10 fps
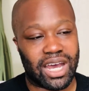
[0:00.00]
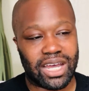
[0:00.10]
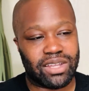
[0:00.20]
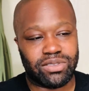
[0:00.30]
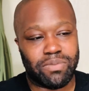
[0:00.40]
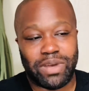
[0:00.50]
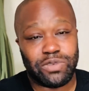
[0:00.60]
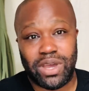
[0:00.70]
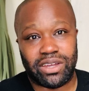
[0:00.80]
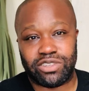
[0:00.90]
the best
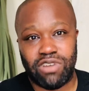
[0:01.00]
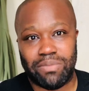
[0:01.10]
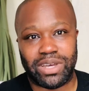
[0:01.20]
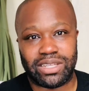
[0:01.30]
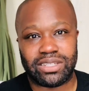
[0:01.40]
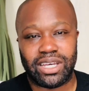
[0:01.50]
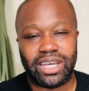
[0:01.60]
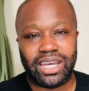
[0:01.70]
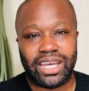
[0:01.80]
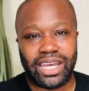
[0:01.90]
way I can describe it is
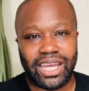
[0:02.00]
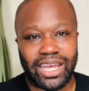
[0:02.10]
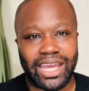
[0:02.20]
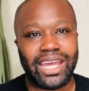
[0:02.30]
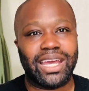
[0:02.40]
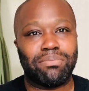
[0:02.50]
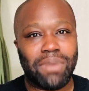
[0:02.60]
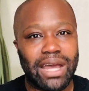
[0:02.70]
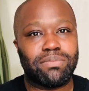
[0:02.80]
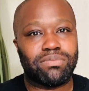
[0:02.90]

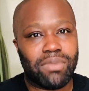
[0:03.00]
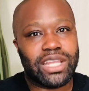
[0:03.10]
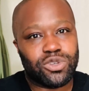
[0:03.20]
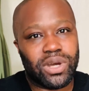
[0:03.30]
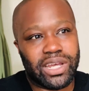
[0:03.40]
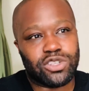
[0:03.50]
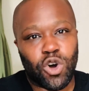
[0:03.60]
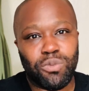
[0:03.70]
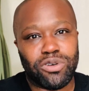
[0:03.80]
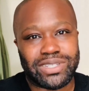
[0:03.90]
my toilet is
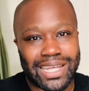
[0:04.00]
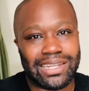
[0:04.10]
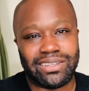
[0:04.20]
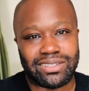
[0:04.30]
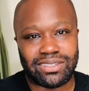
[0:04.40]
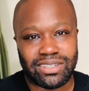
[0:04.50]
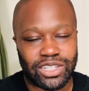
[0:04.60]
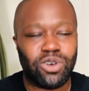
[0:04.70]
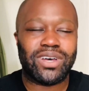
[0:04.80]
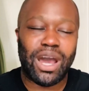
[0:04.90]
almost scentless.
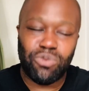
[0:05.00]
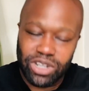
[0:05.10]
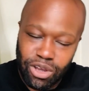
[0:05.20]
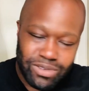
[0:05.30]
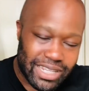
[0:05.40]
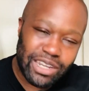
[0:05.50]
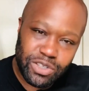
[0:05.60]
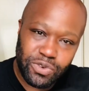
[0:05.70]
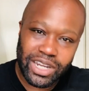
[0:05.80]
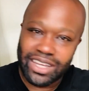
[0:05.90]
Not, I wouldn't go scentless
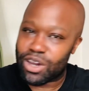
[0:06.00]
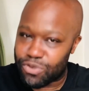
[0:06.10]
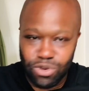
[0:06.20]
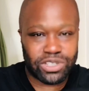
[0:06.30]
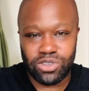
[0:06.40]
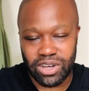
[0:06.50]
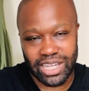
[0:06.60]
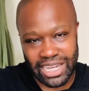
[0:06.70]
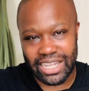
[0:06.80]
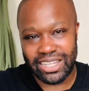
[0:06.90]
fully, of course not.
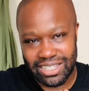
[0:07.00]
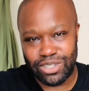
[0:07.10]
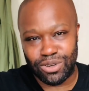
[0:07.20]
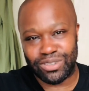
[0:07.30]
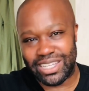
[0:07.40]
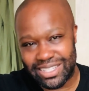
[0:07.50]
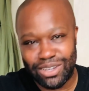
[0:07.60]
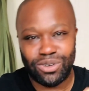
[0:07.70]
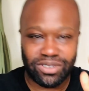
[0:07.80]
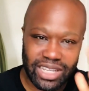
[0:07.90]
Like, there's still
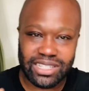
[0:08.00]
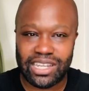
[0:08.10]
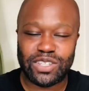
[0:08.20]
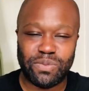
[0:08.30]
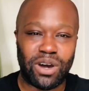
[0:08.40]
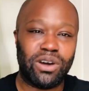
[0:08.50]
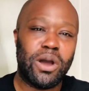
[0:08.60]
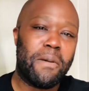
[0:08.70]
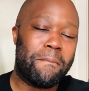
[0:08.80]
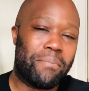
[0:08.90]
a smell,
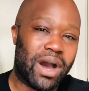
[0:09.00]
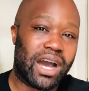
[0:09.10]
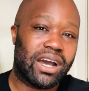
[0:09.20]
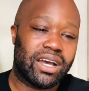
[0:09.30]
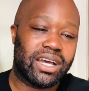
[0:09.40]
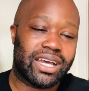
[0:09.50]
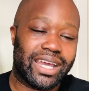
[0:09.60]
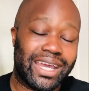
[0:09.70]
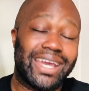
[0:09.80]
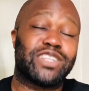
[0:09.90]
but
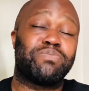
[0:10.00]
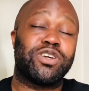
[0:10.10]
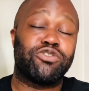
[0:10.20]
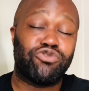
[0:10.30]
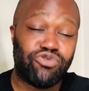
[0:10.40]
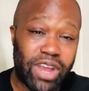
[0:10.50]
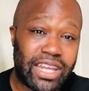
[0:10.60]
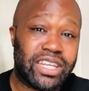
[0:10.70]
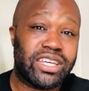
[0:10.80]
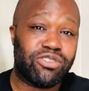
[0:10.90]
it has been
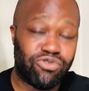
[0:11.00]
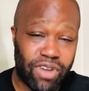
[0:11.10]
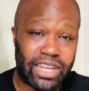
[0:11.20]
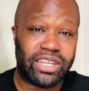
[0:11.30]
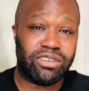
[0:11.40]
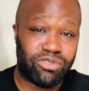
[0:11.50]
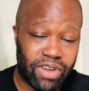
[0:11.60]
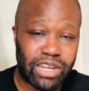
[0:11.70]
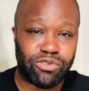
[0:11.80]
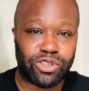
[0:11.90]
greatly
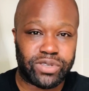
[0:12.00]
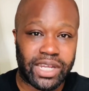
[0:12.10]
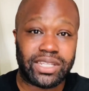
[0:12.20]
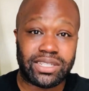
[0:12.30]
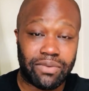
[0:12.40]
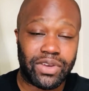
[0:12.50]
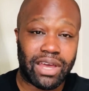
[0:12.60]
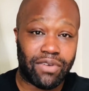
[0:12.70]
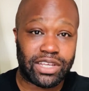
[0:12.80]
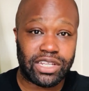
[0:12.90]
reduced. And this is something
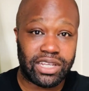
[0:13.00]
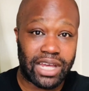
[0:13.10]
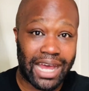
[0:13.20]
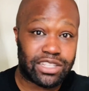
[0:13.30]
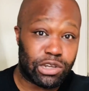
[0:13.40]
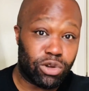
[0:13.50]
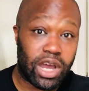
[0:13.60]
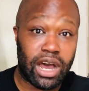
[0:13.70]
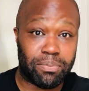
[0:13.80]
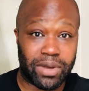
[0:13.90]
I've actually had to look
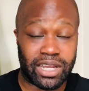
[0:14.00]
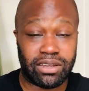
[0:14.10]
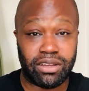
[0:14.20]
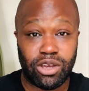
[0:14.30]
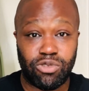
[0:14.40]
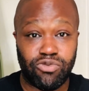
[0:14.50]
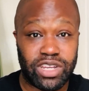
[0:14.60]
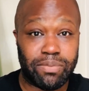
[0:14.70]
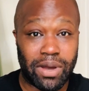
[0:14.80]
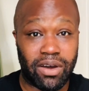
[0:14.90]
up and read
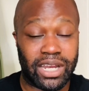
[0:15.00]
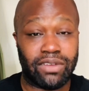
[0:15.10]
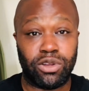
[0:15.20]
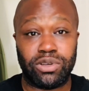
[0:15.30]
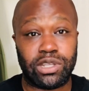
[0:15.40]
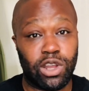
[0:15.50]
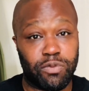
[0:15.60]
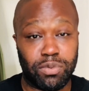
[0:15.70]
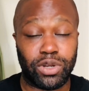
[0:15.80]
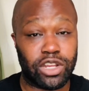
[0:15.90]
about. And I've noticed a lot of
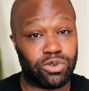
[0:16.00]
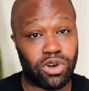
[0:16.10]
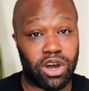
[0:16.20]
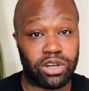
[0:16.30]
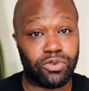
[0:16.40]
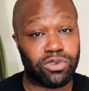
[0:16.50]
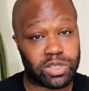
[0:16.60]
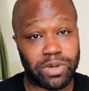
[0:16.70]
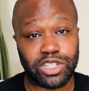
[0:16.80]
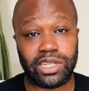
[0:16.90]
people that do carnivore,
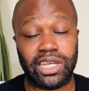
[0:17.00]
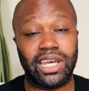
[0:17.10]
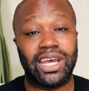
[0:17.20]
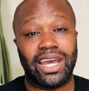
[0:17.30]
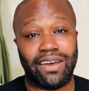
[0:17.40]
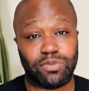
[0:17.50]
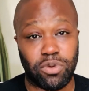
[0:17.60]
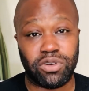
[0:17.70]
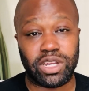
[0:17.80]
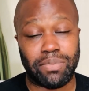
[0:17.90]
especially, have
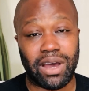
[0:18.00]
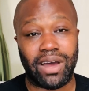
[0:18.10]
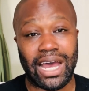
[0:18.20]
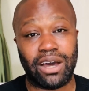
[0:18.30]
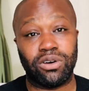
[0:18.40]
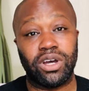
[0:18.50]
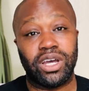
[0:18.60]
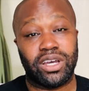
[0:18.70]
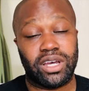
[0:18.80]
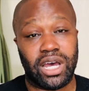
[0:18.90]
spoken about how
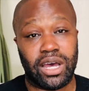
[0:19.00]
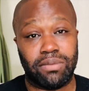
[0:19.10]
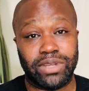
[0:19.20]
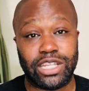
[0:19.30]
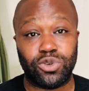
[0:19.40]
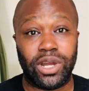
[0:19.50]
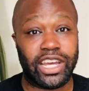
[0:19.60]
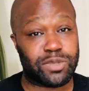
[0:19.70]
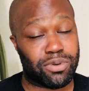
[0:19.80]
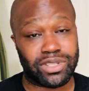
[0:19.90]
their toilet
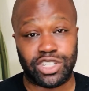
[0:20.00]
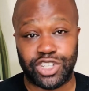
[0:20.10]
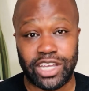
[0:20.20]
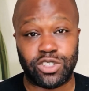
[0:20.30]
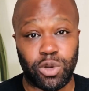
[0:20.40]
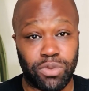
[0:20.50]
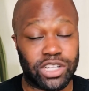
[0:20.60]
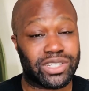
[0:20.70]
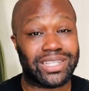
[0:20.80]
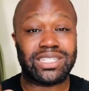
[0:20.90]
experience has changed so
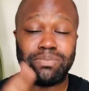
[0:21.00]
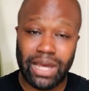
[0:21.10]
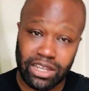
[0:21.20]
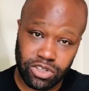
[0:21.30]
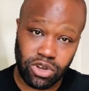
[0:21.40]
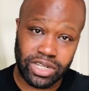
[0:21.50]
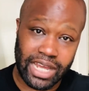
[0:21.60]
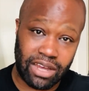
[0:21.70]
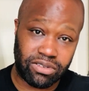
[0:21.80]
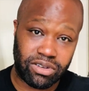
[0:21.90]
much. The smell has gone
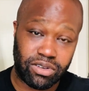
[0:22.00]
down